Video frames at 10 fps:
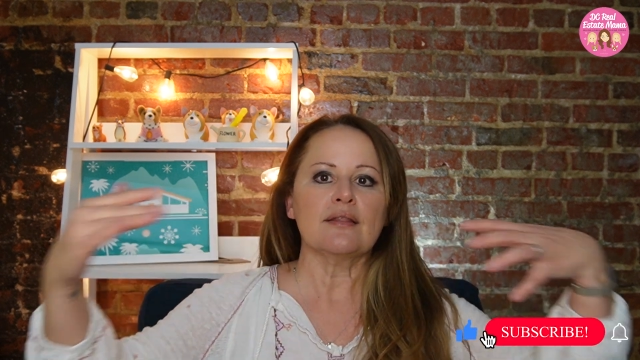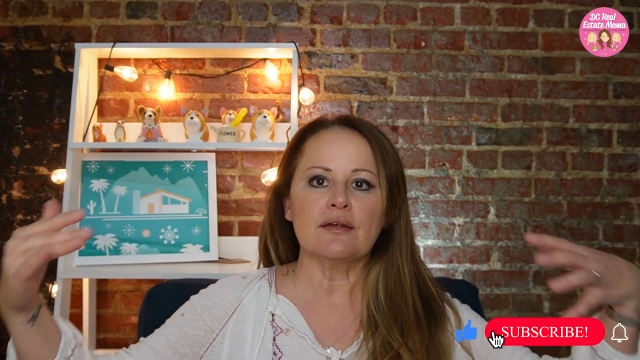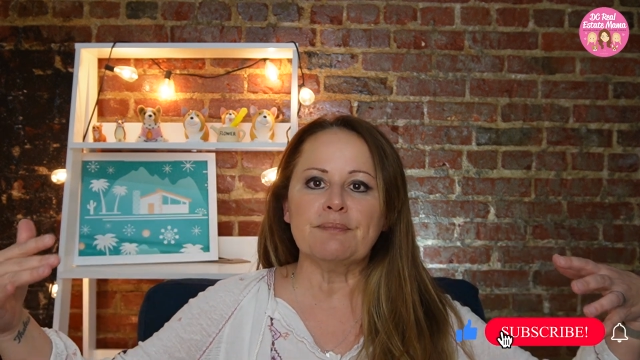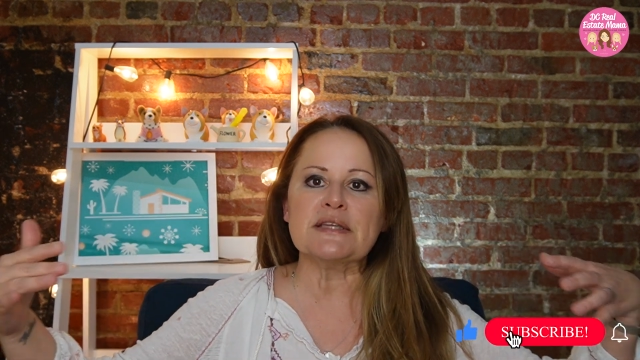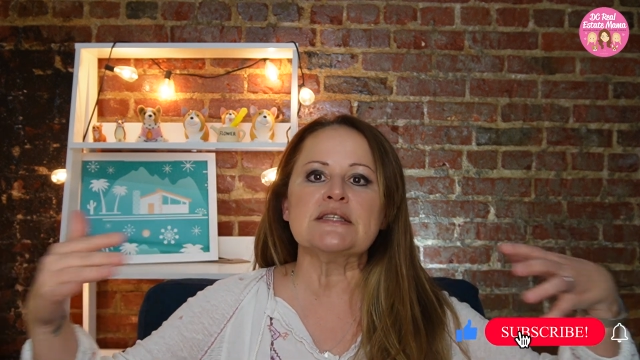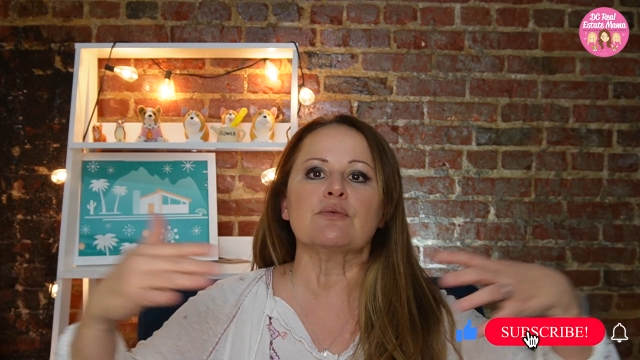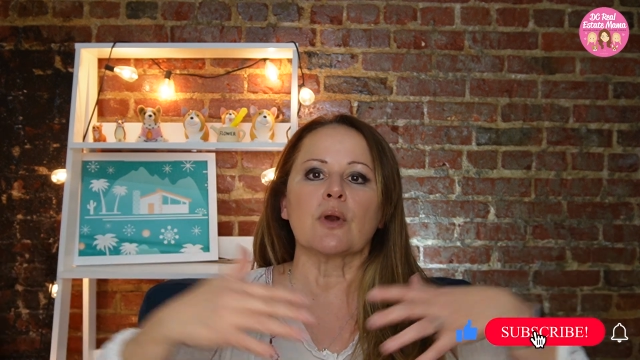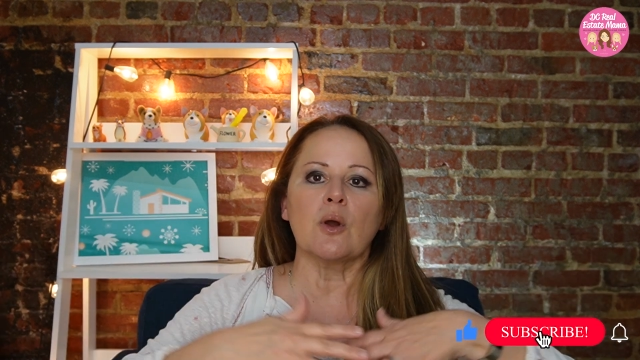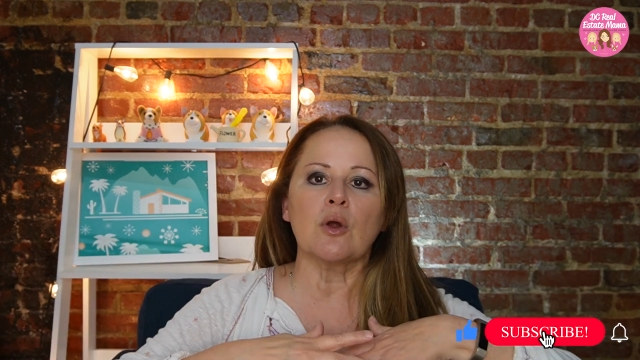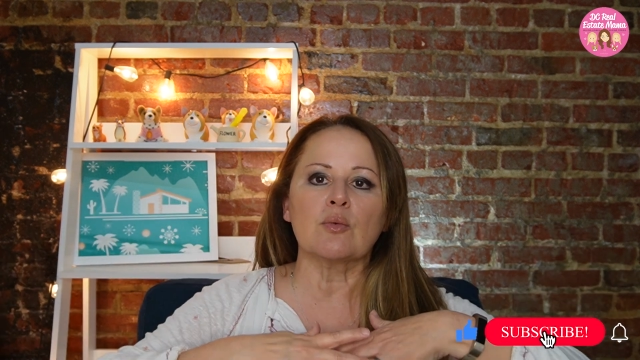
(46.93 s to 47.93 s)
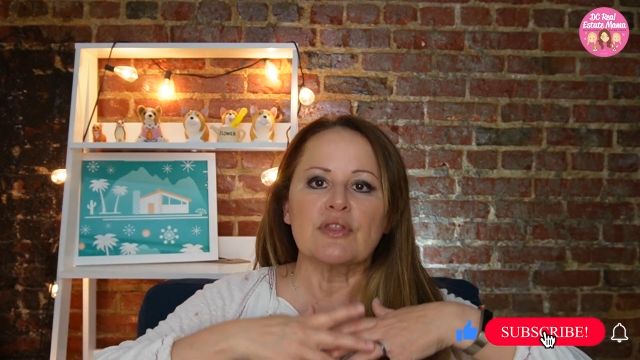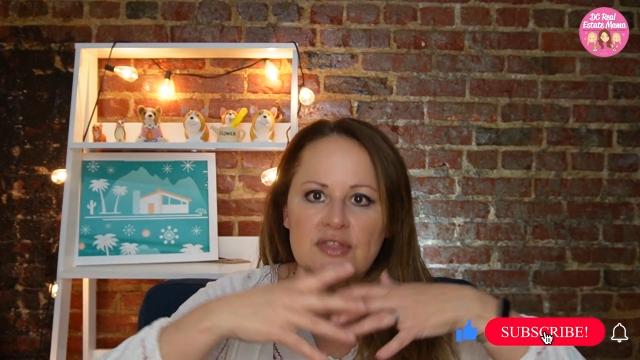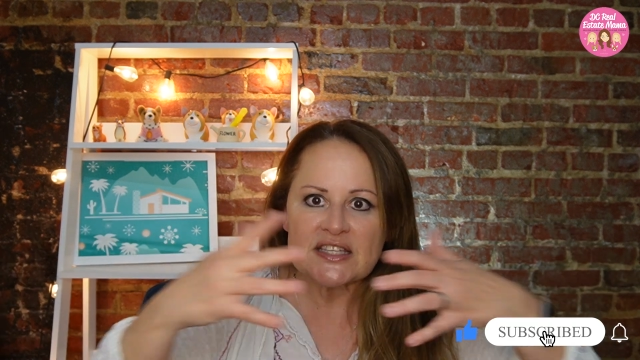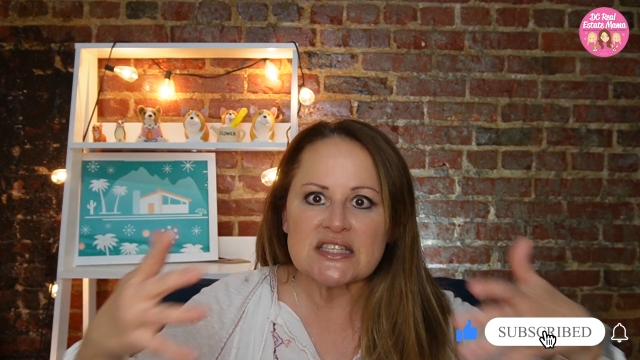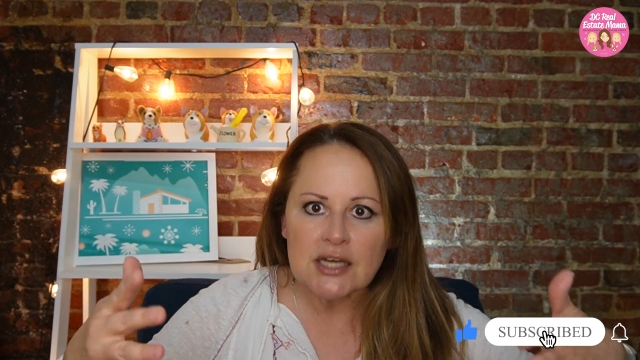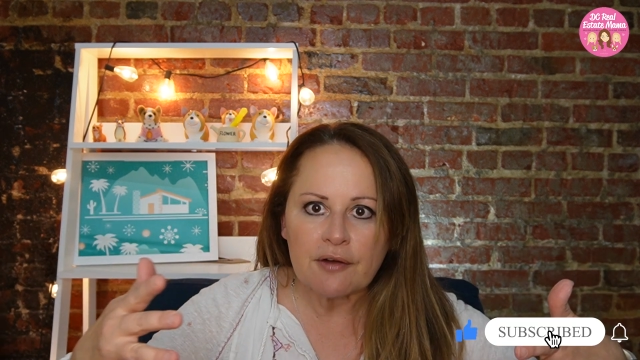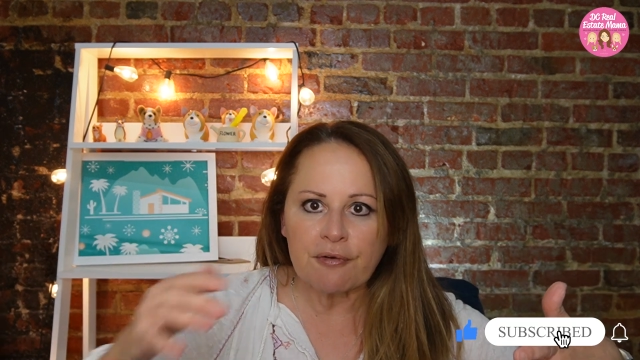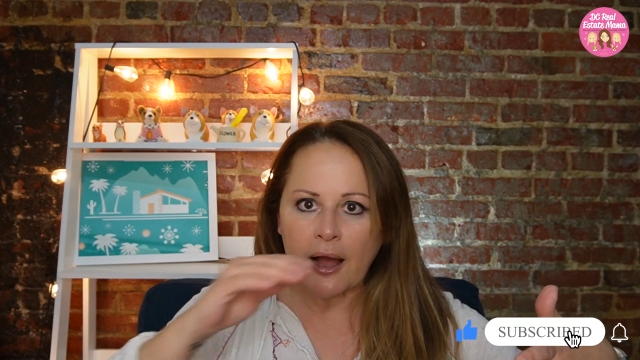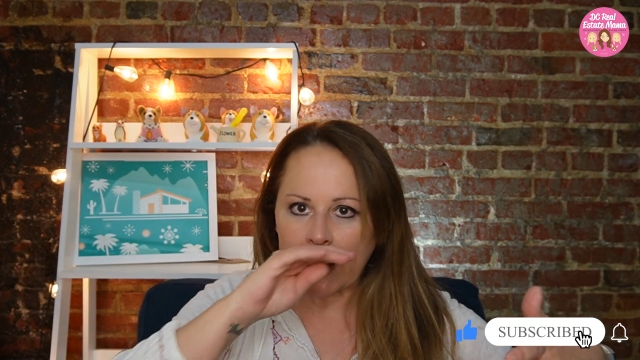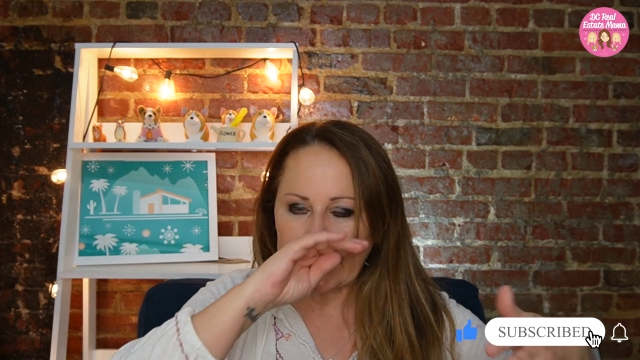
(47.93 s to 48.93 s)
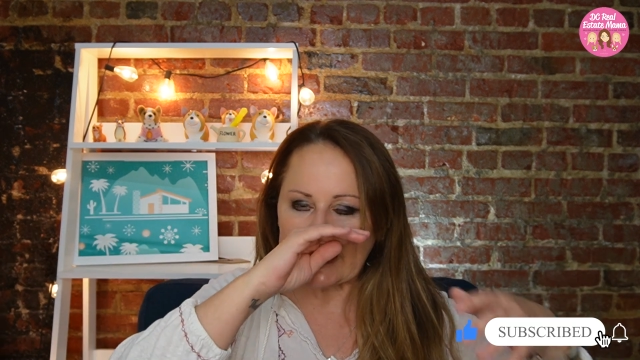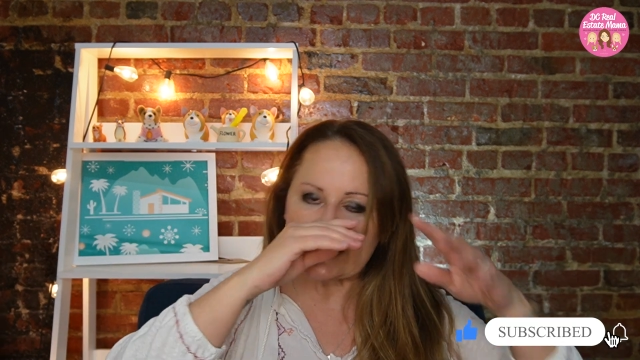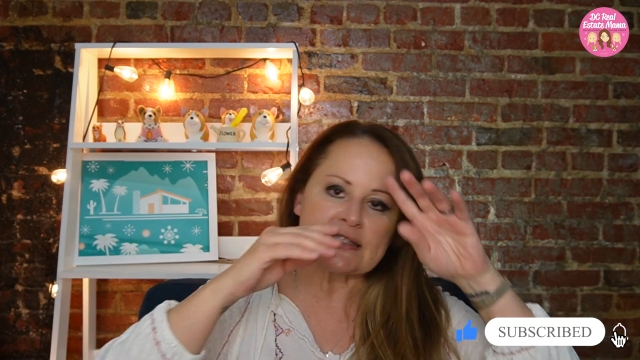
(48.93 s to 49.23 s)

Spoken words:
the busy road with the stuff on it.